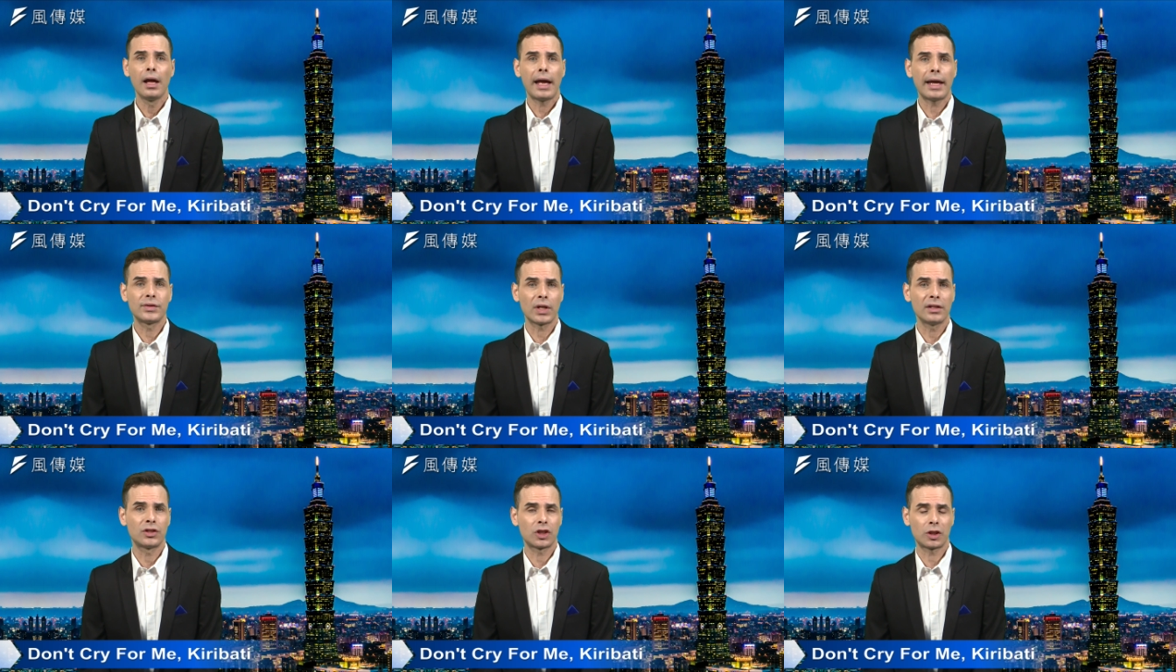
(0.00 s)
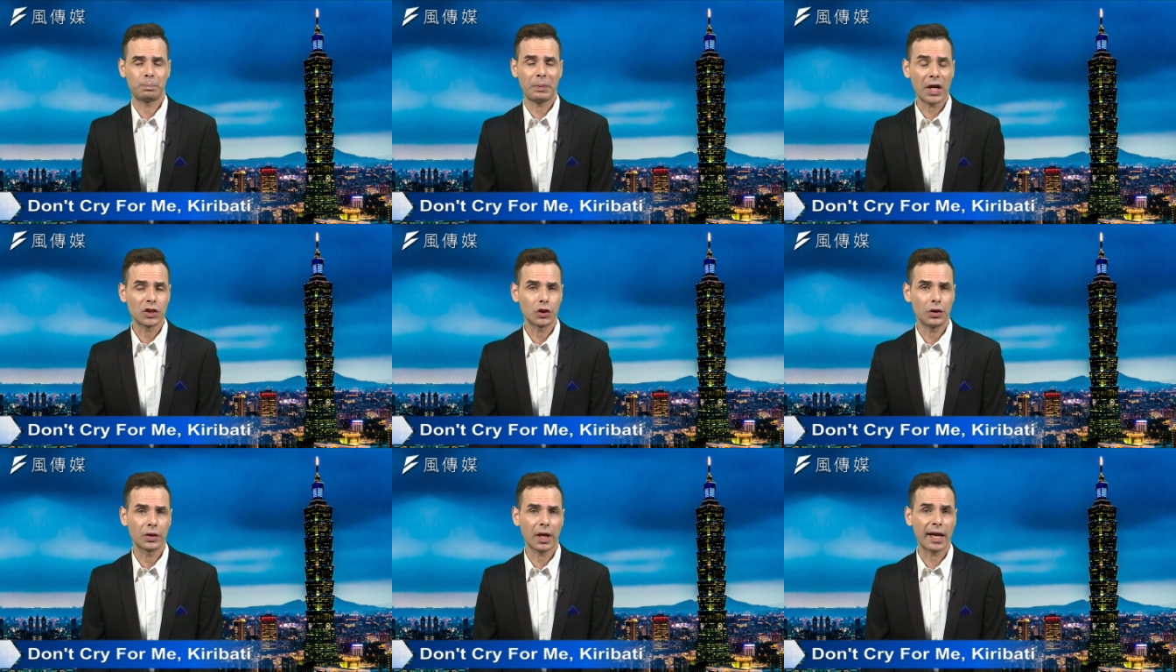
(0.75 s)
as a
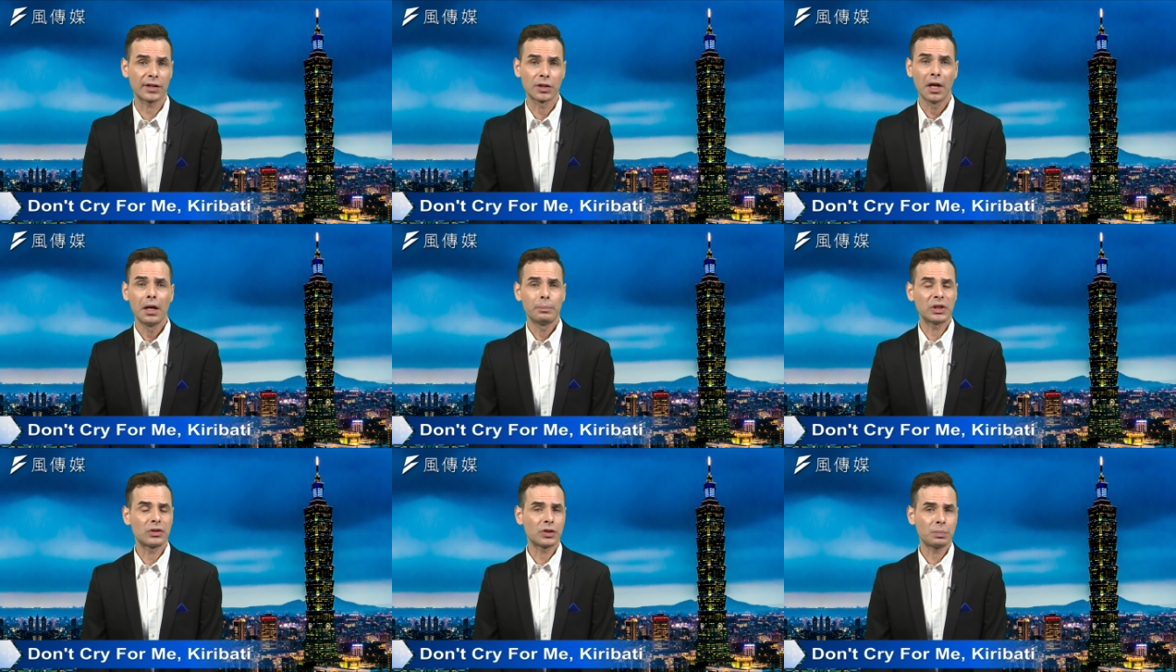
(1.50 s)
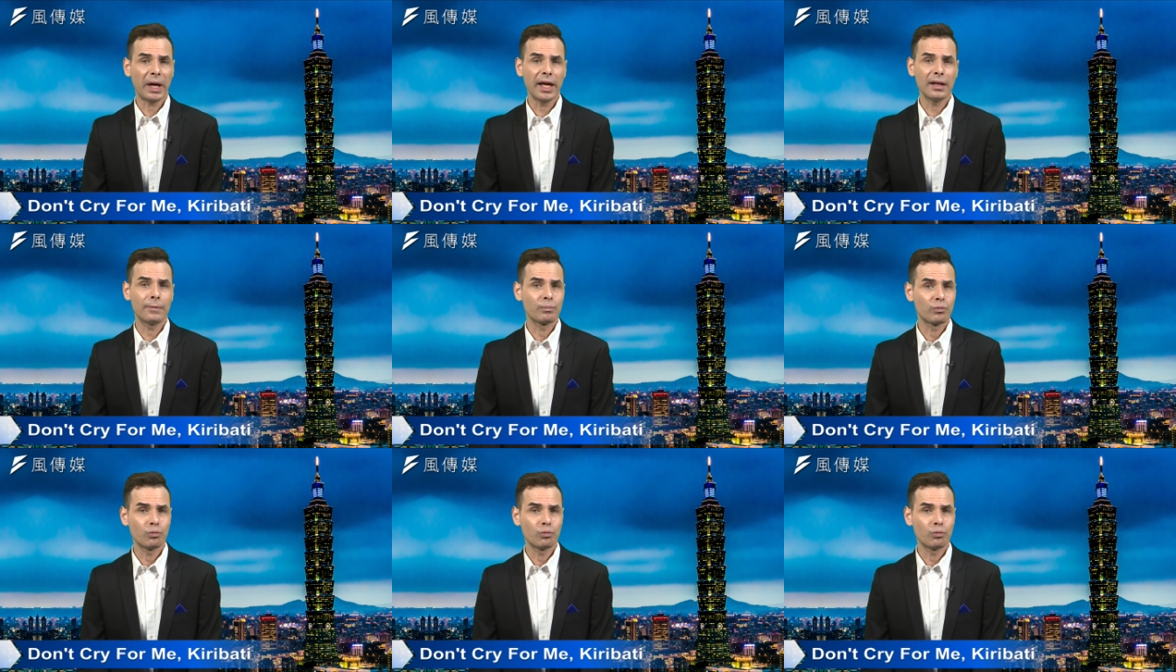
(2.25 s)
special guest. But despite